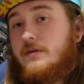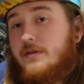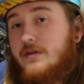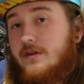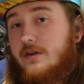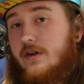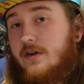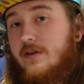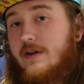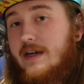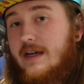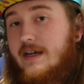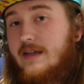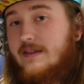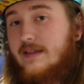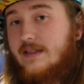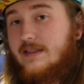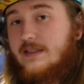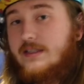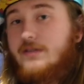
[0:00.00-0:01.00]
hundred degrees,
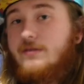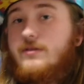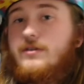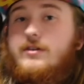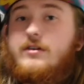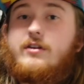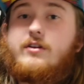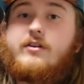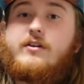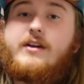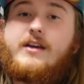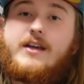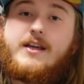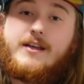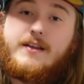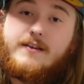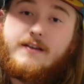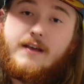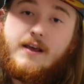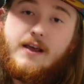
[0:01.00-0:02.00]
it's two hundred
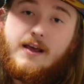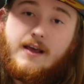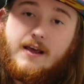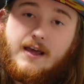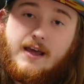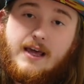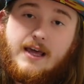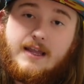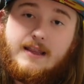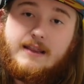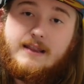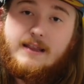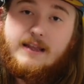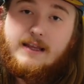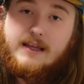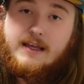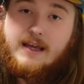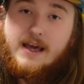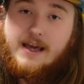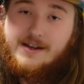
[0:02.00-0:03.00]
degrees in
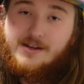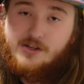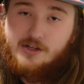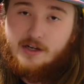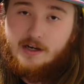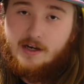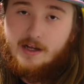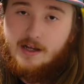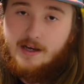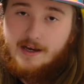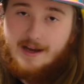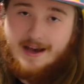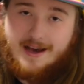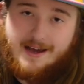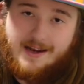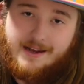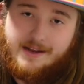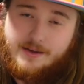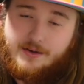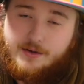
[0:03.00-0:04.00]
the engine and
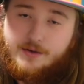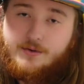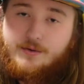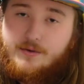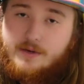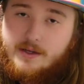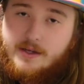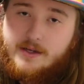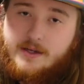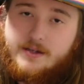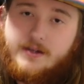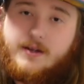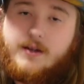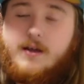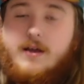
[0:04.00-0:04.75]
not in the coolant.